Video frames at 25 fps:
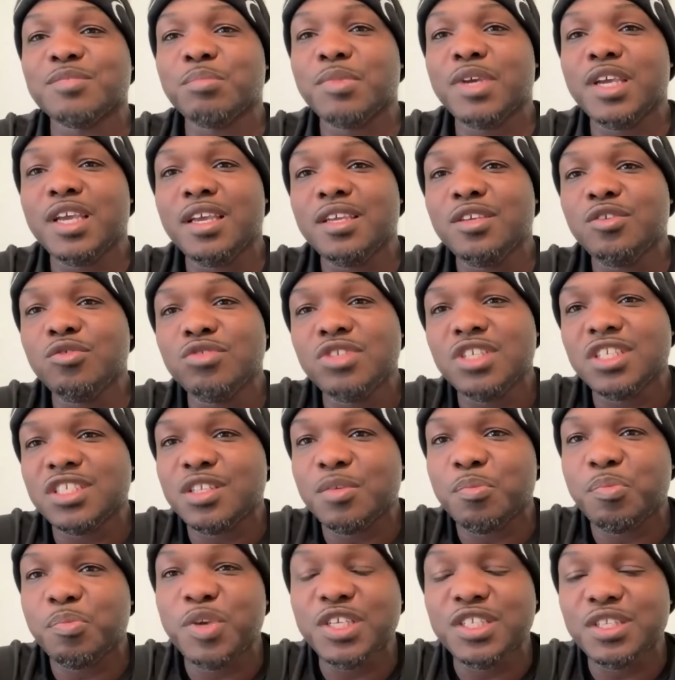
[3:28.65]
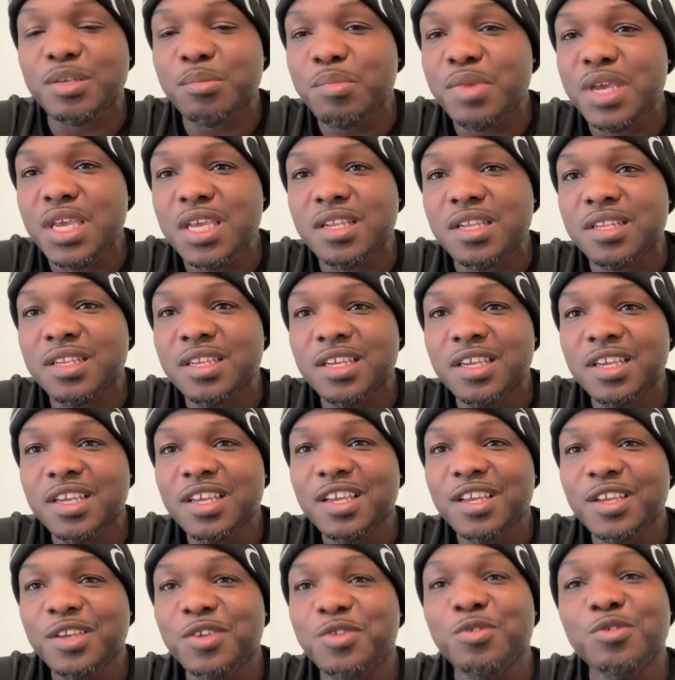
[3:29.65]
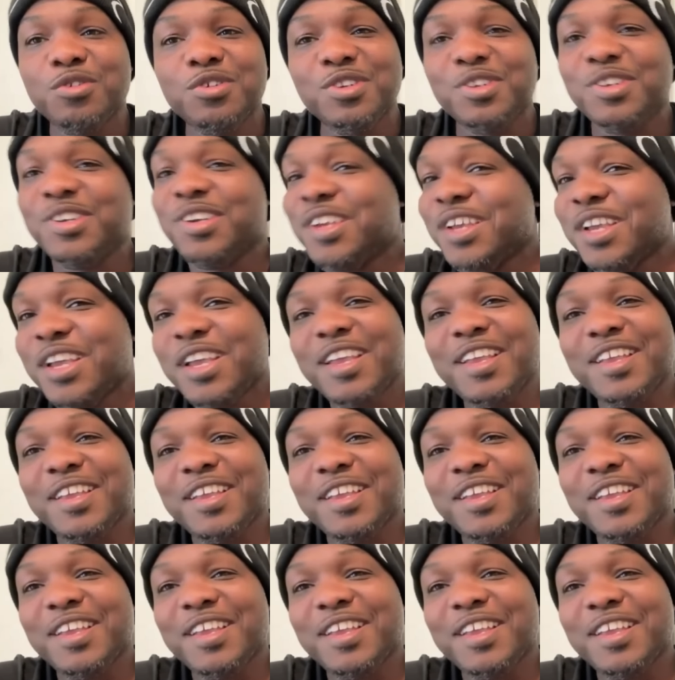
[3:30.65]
man, you're just a piece of meat. That's it.